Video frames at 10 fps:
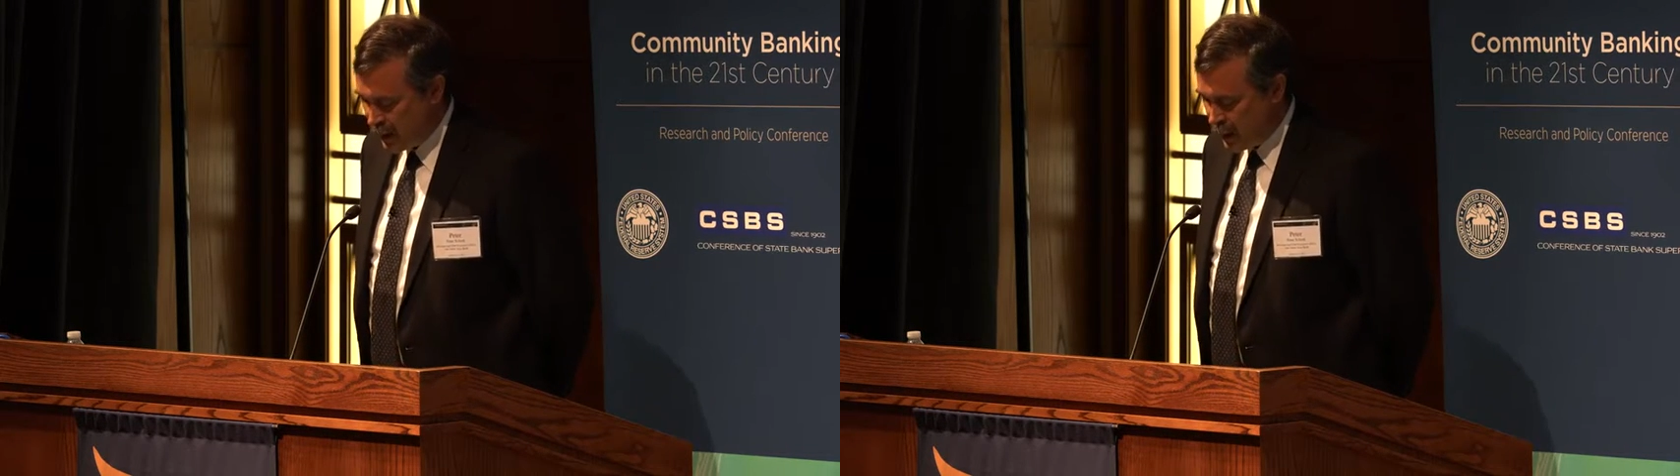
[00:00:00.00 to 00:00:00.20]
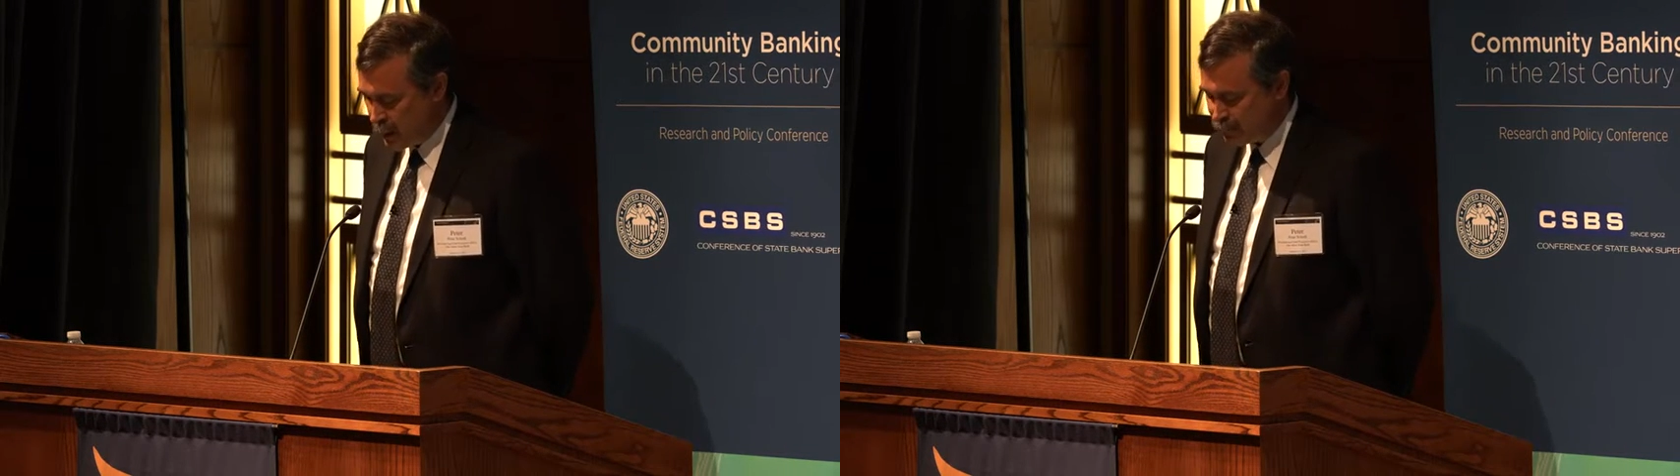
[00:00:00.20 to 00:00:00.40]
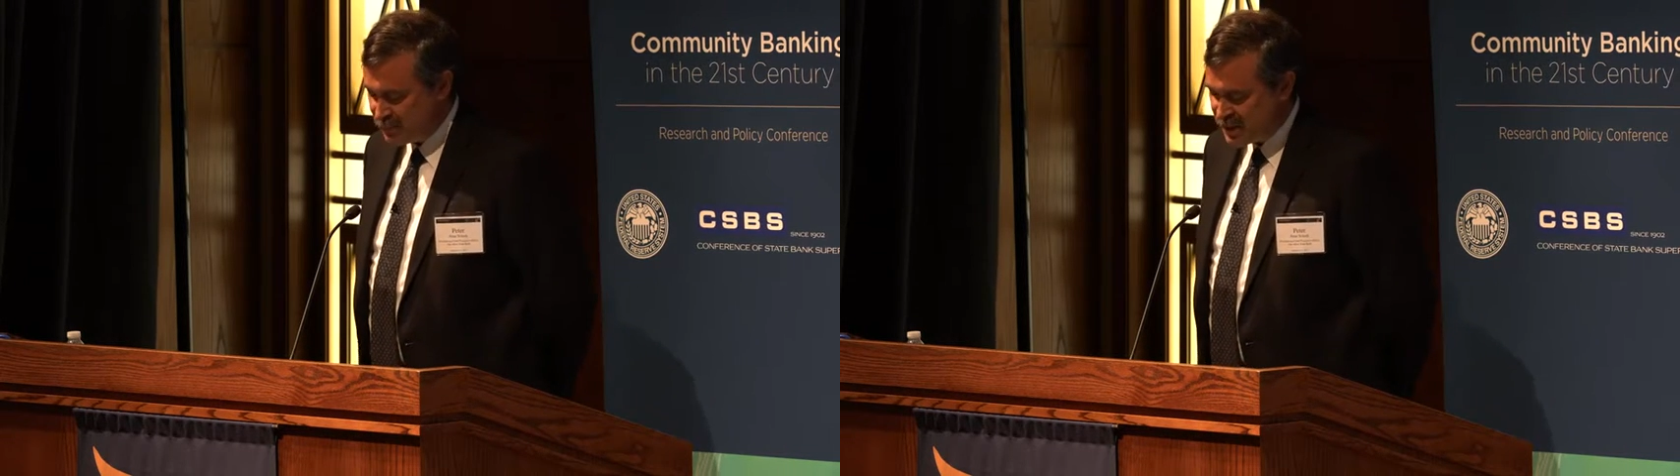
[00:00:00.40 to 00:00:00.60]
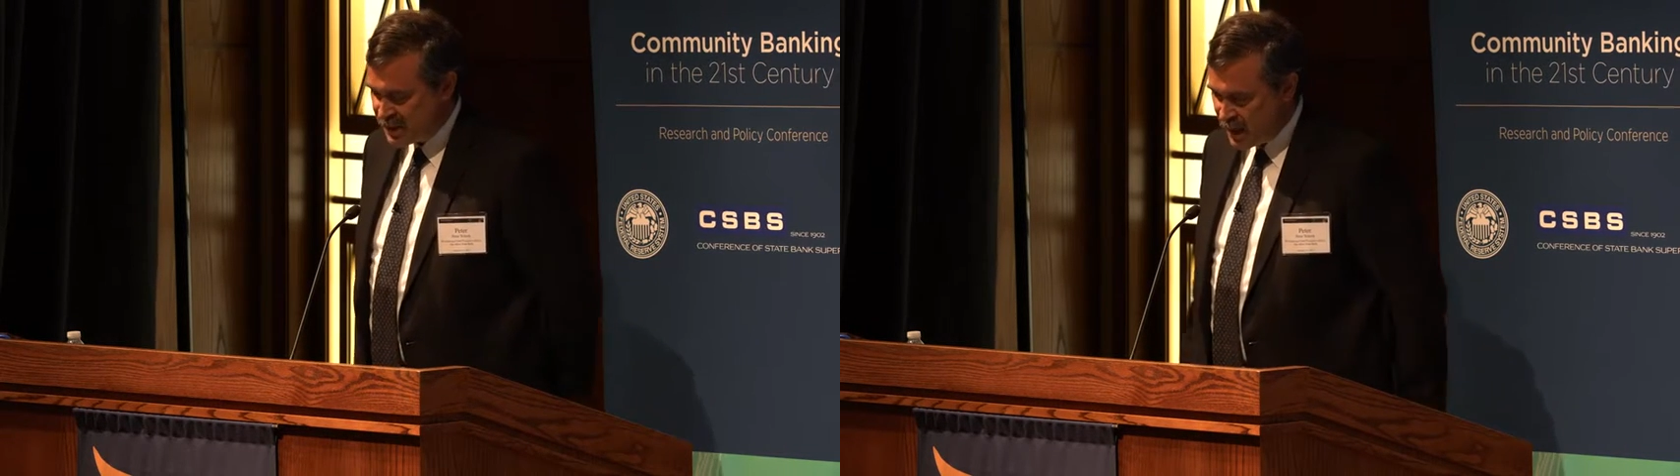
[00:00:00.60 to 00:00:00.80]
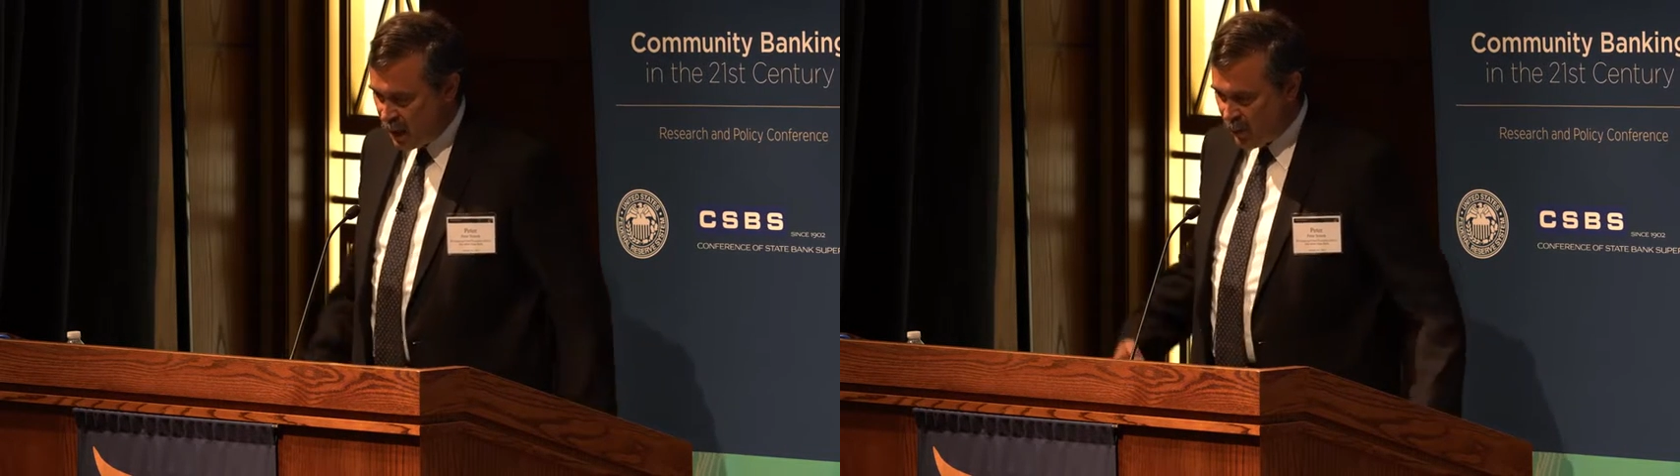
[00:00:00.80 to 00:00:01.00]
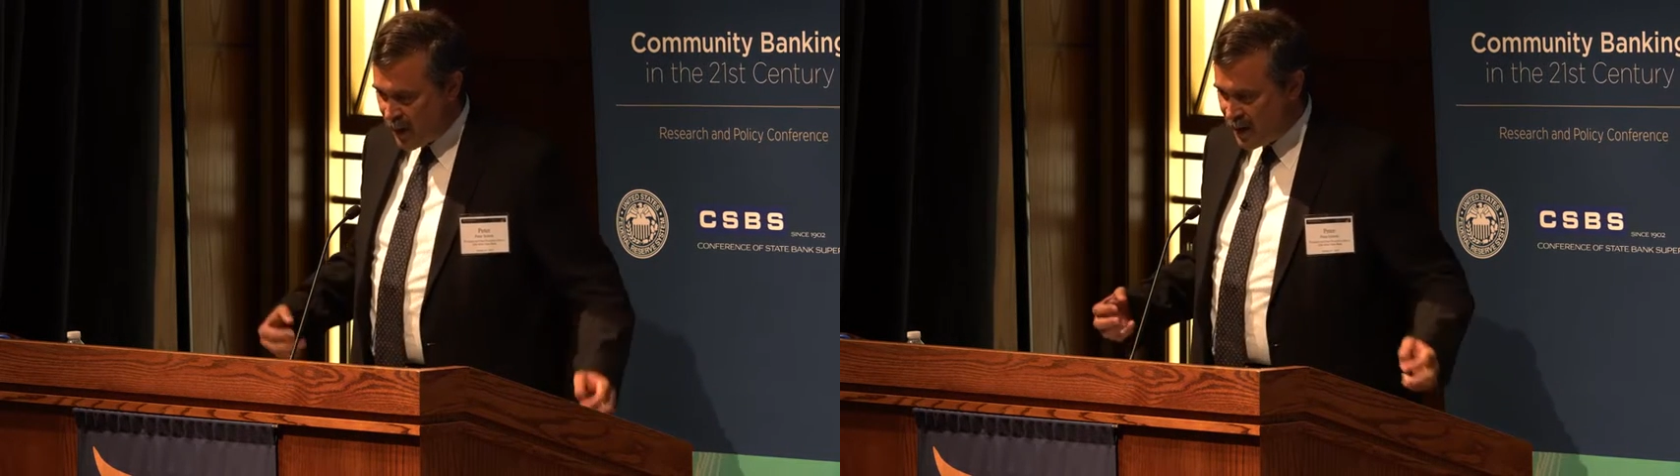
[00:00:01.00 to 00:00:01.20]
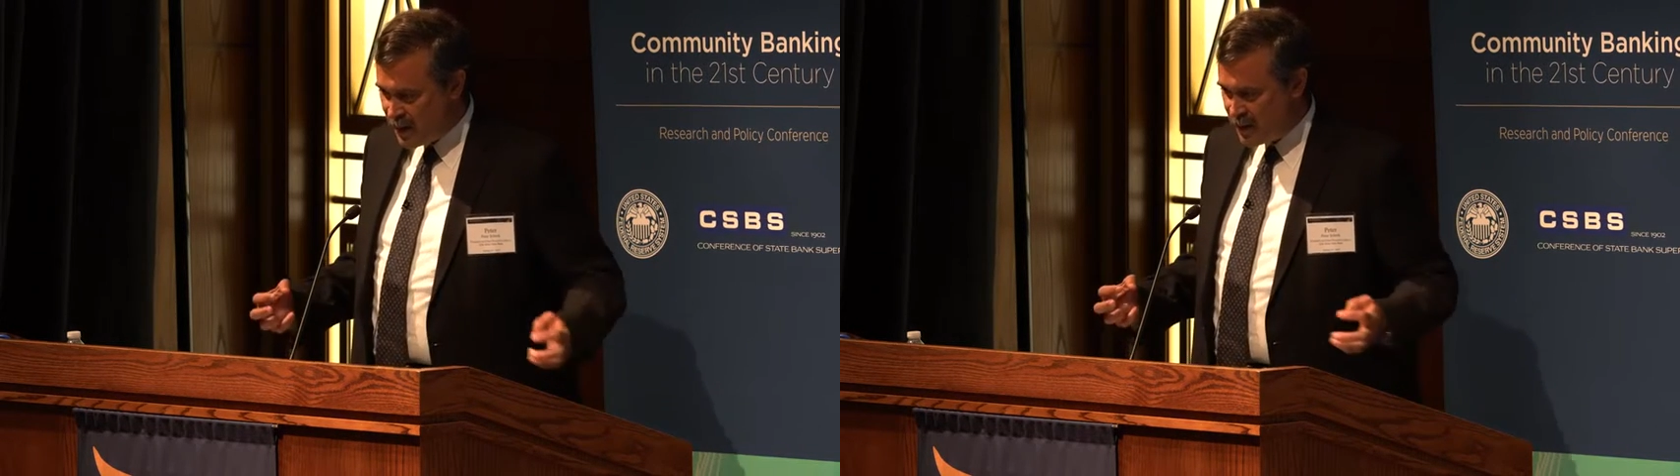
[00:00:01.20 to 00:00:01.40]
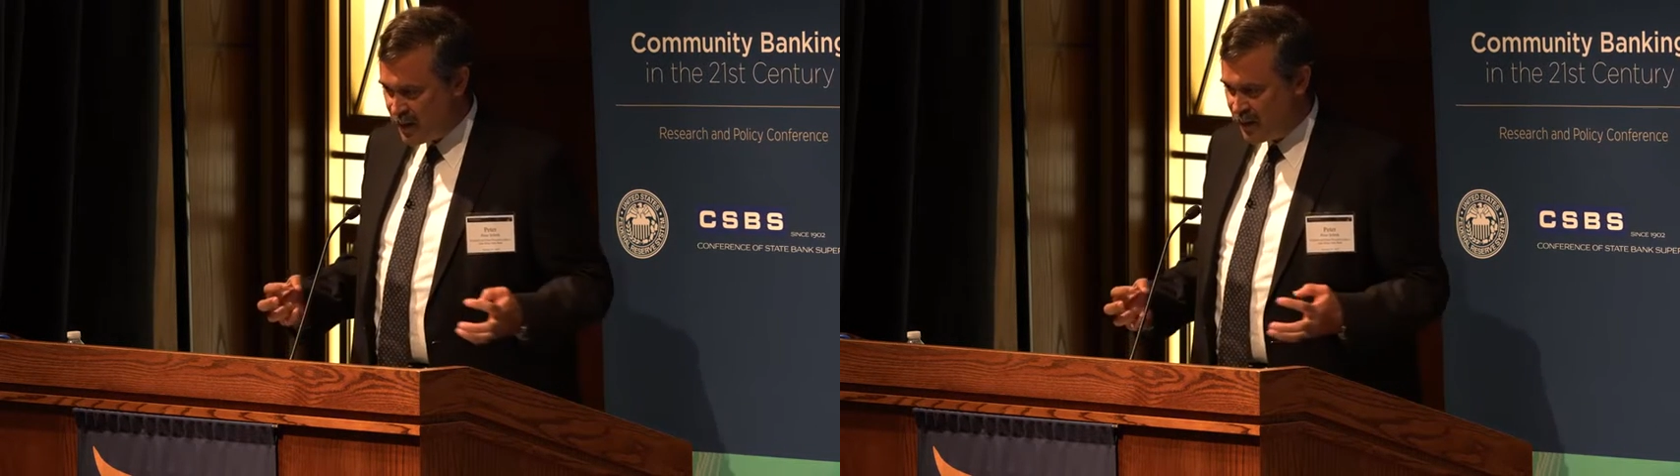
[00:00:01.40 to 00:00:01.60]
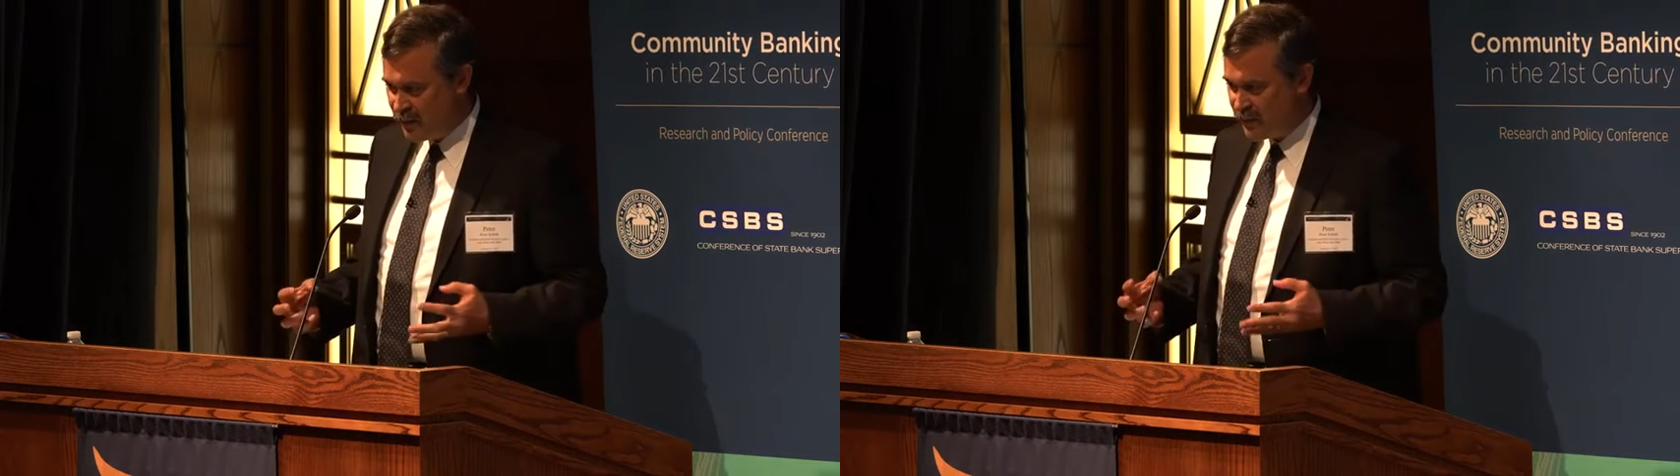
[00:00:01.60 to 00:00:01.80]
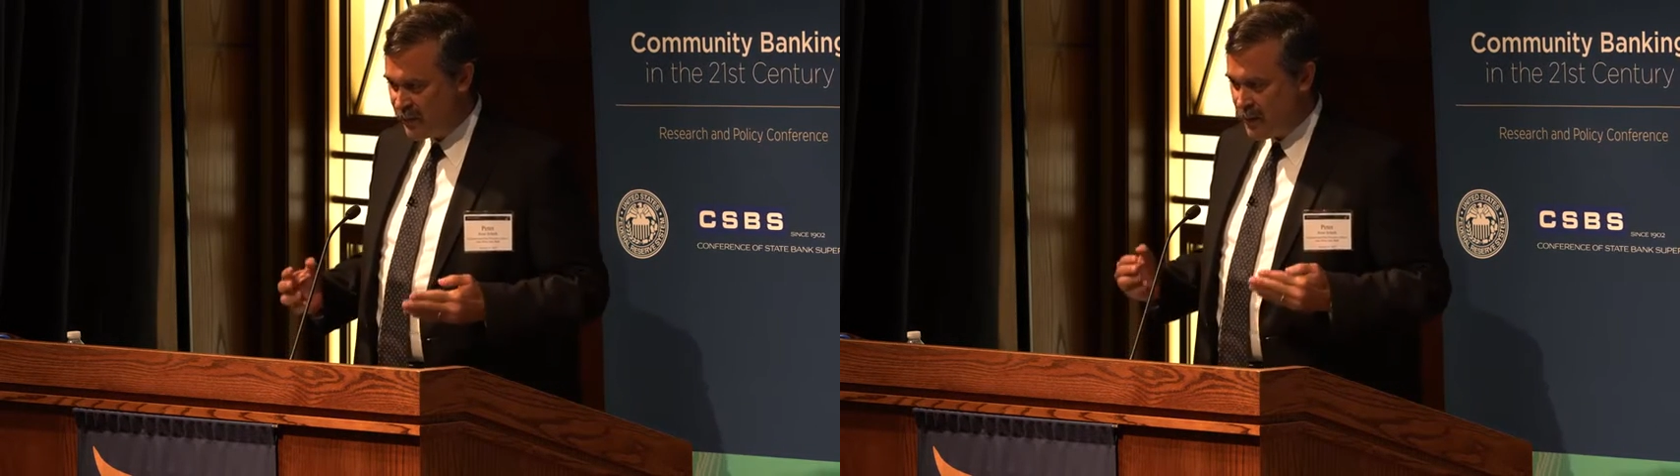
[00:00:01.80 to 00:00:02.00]
CRA
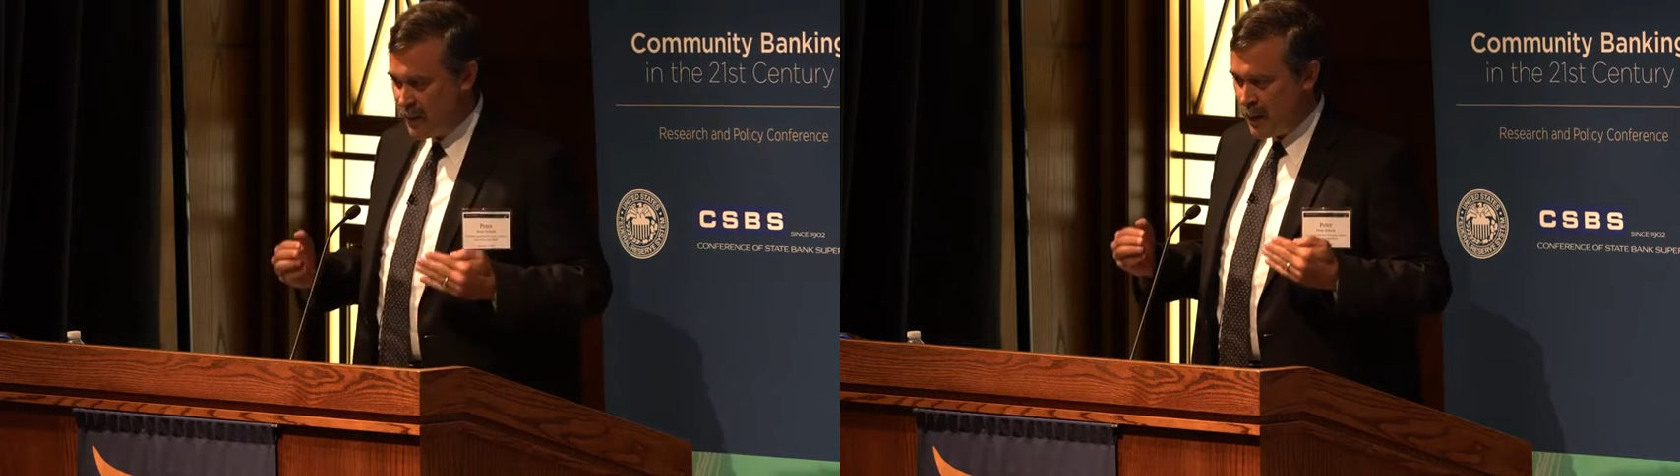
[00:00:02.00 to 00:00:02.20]
is